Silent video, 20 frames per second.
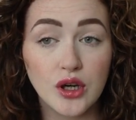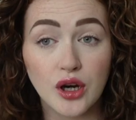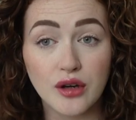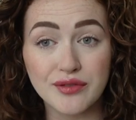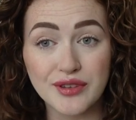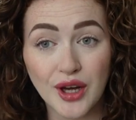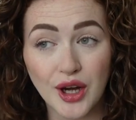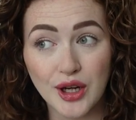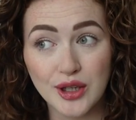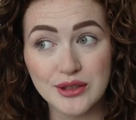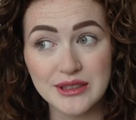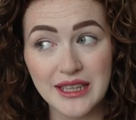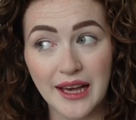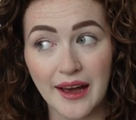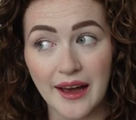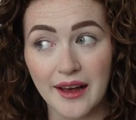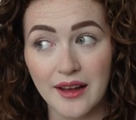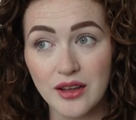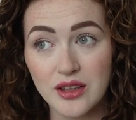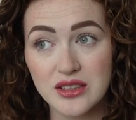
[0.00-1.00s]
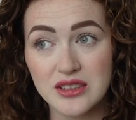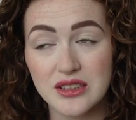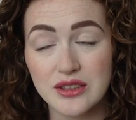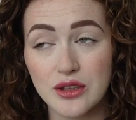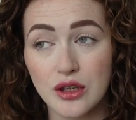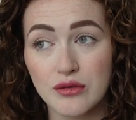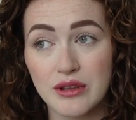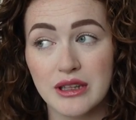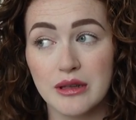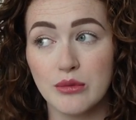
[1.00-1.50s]
of the hotel because there's
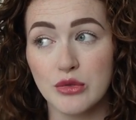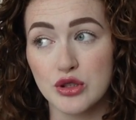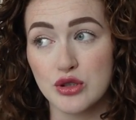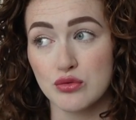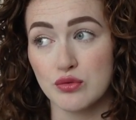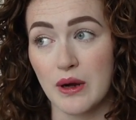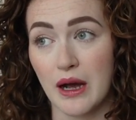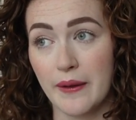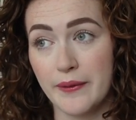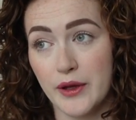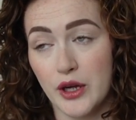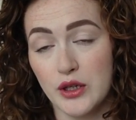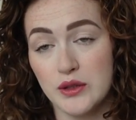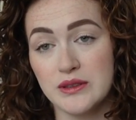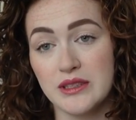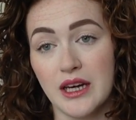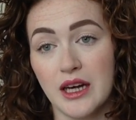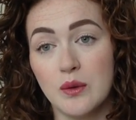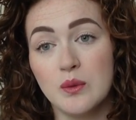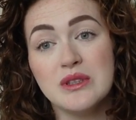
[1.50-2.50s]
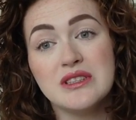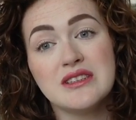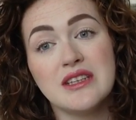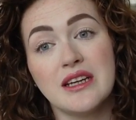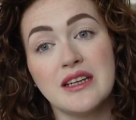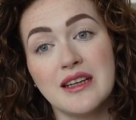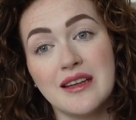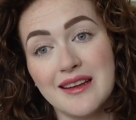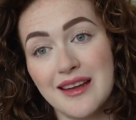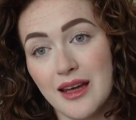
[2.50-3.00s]
not really much around the hotel. We stay
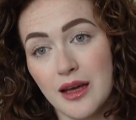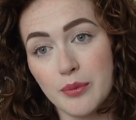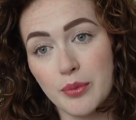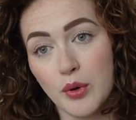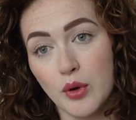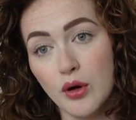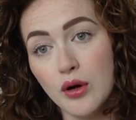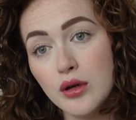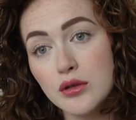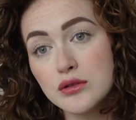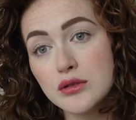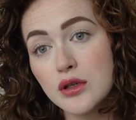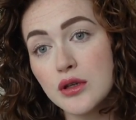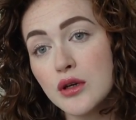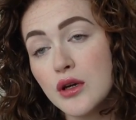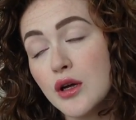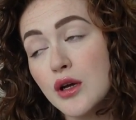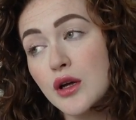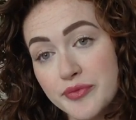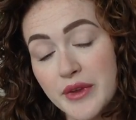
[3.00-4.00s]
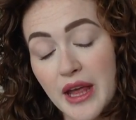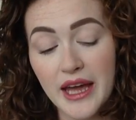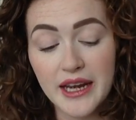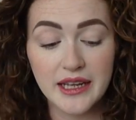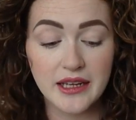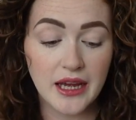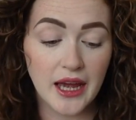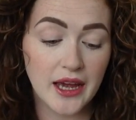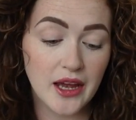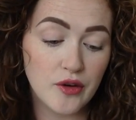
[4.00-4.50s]
near the airport.
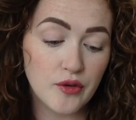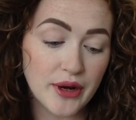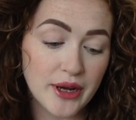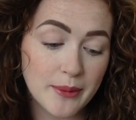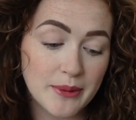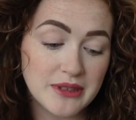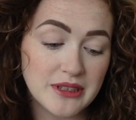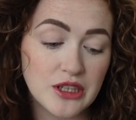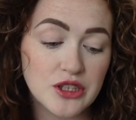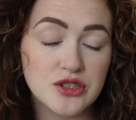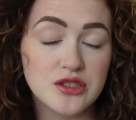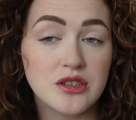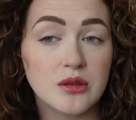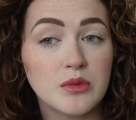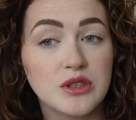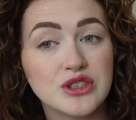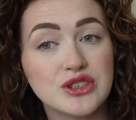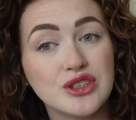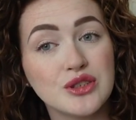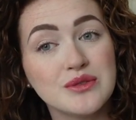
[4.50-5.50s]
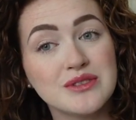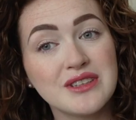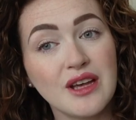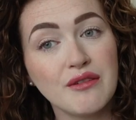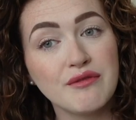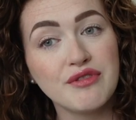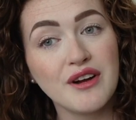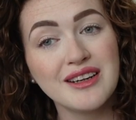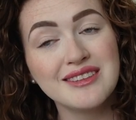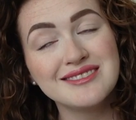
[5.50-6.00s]
Any recommendations on what to do in
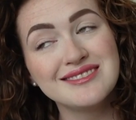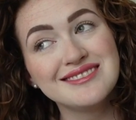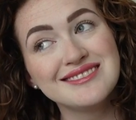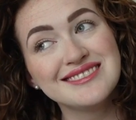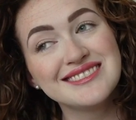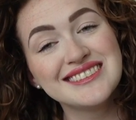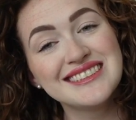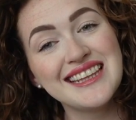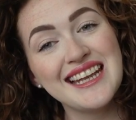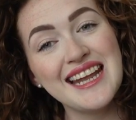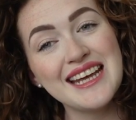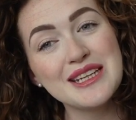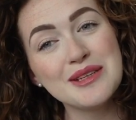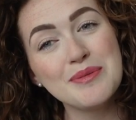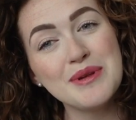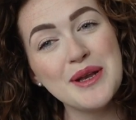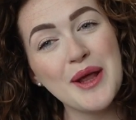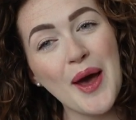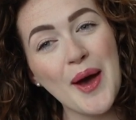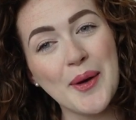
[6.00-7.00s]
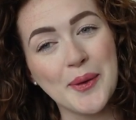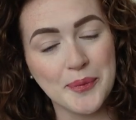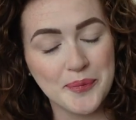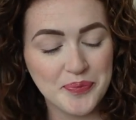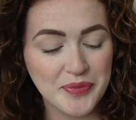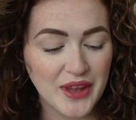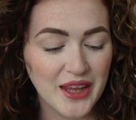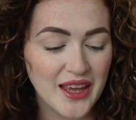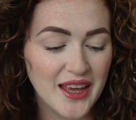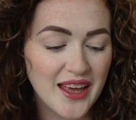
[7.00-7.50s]
San Fran? Let me know.
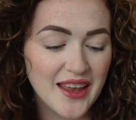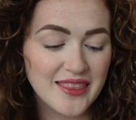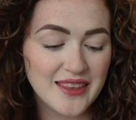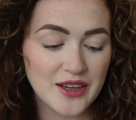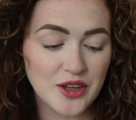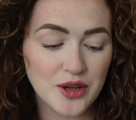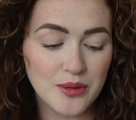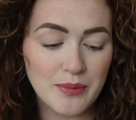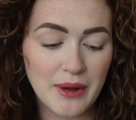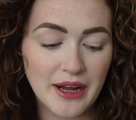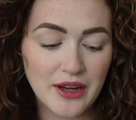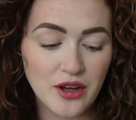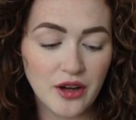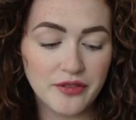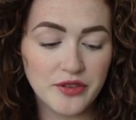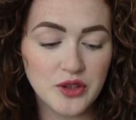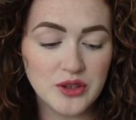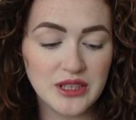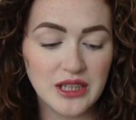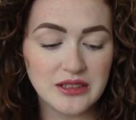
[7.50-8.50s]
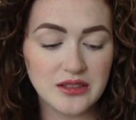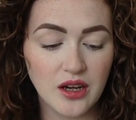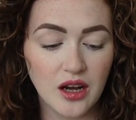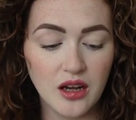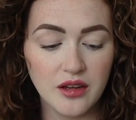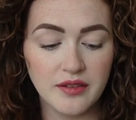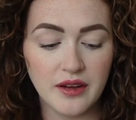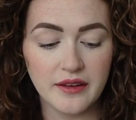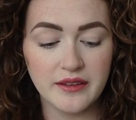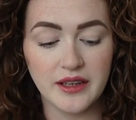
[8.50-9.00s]
Then I come back, got a few days
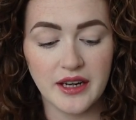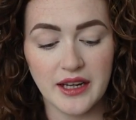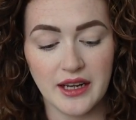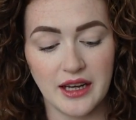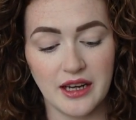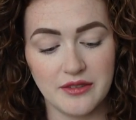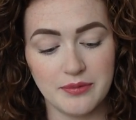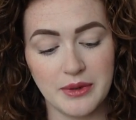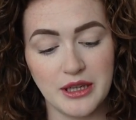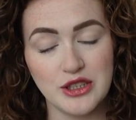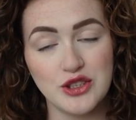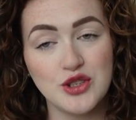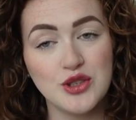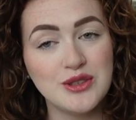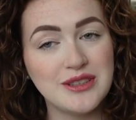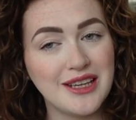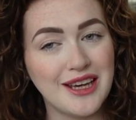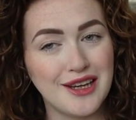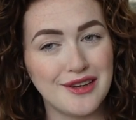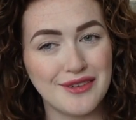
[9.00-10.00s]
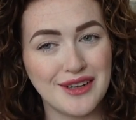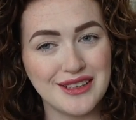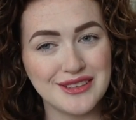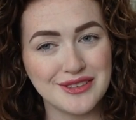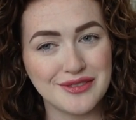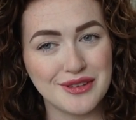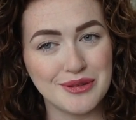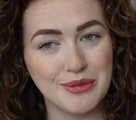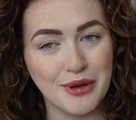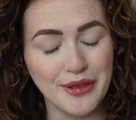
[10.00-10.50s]
off, and then I have my two turnarounds
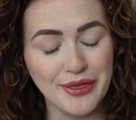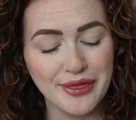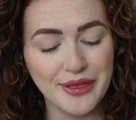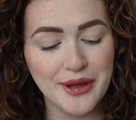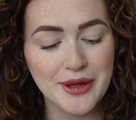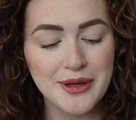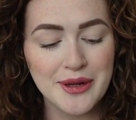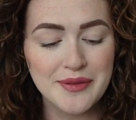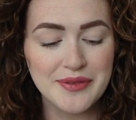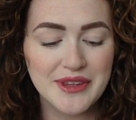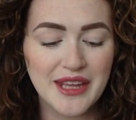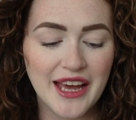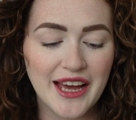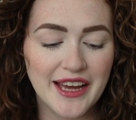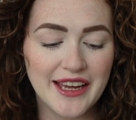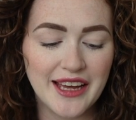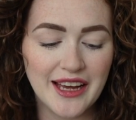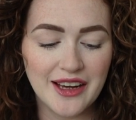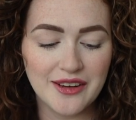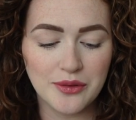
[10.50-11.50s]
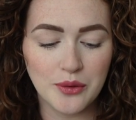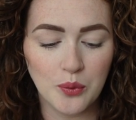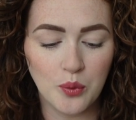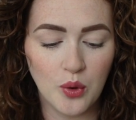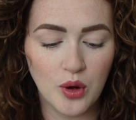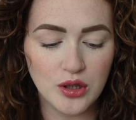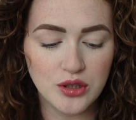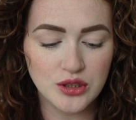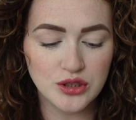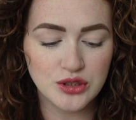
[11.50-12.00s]
of the month. I have
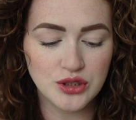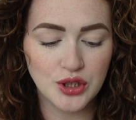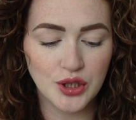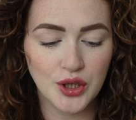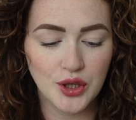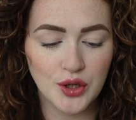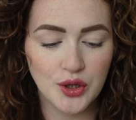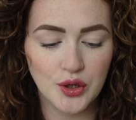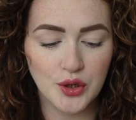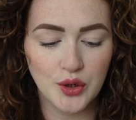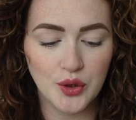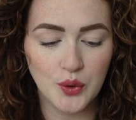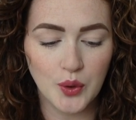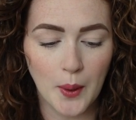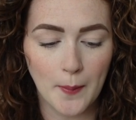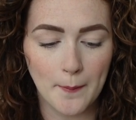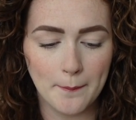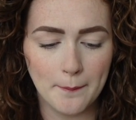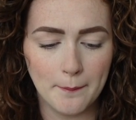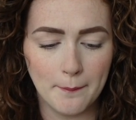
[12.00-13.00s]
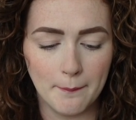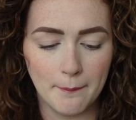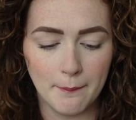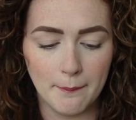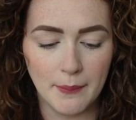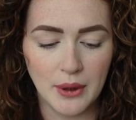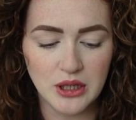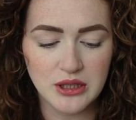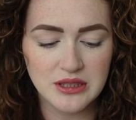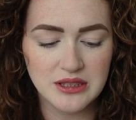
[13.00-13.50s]
one to
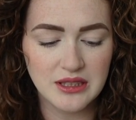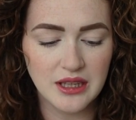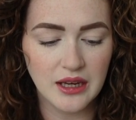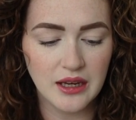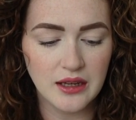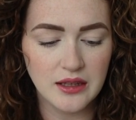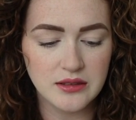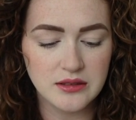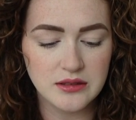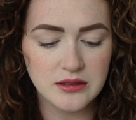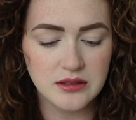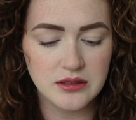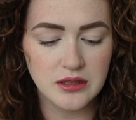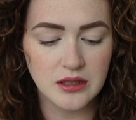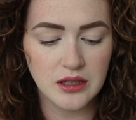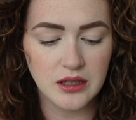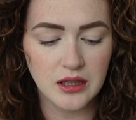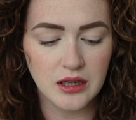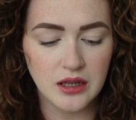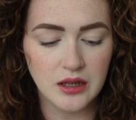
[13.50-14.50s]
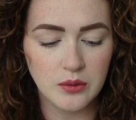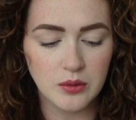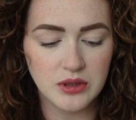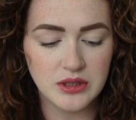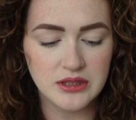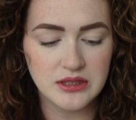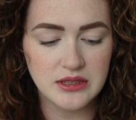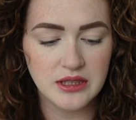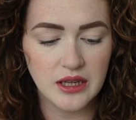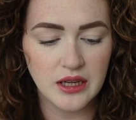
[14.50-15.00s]
Muscat, I
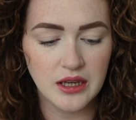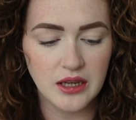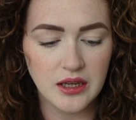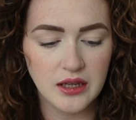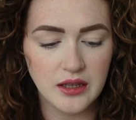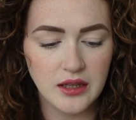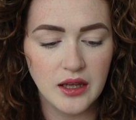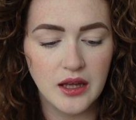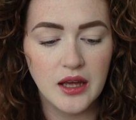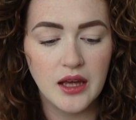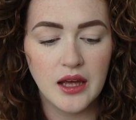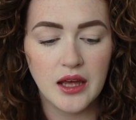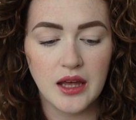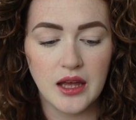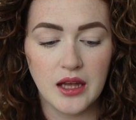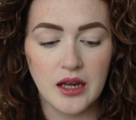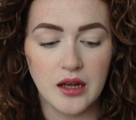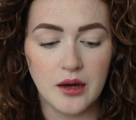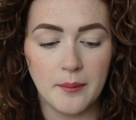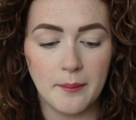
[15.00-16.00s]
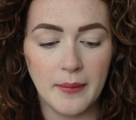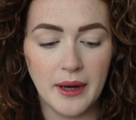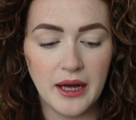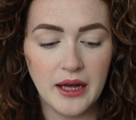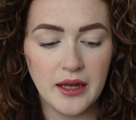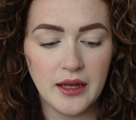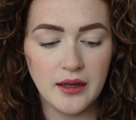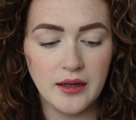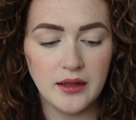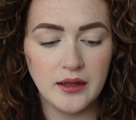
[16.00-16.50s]
want to say, in
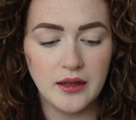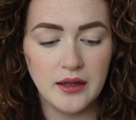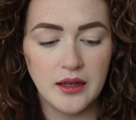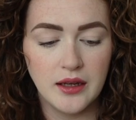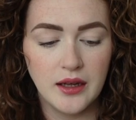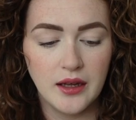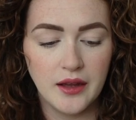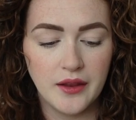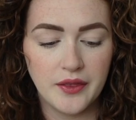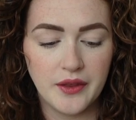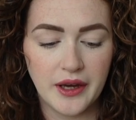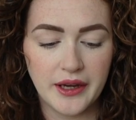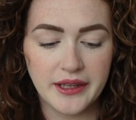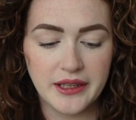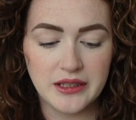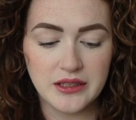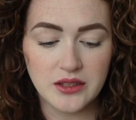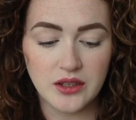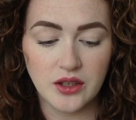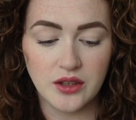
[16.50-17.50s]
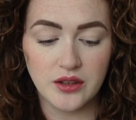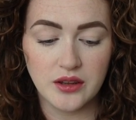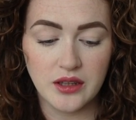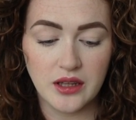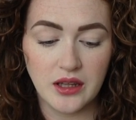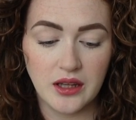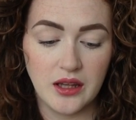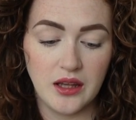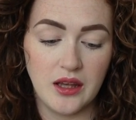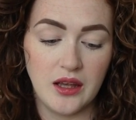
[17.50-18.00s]
Oman. That is on
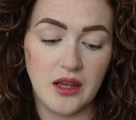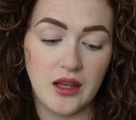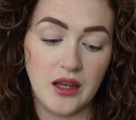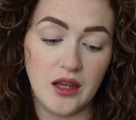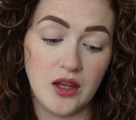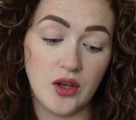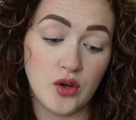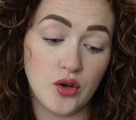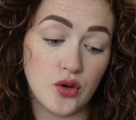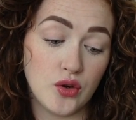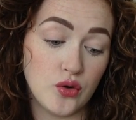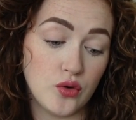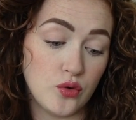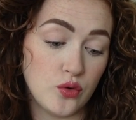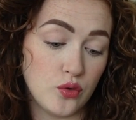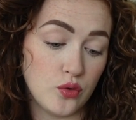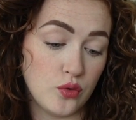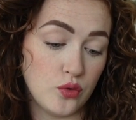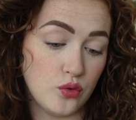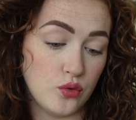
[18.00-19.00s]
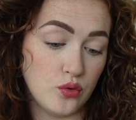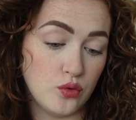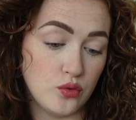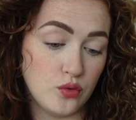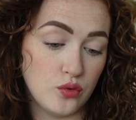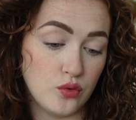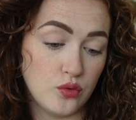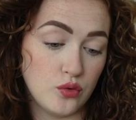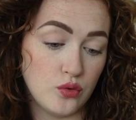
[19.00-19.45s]
the